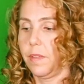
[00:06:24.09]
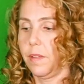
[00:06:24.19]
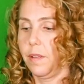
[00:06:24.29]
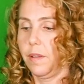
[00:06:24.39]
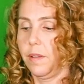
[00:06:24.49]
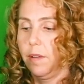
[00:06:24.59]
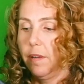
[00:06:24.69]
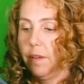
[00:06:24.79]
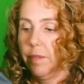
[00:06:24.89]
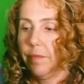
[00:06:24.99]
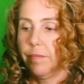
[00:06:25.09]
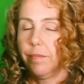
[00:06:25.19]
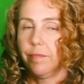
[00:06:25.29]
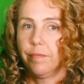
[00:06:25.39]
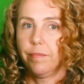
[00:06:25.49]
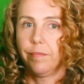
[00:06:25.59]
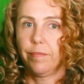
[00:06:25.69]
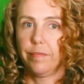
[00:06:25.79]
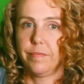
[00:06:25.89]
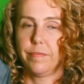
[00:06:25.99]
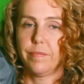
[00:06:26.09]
No one is speaking in this clip.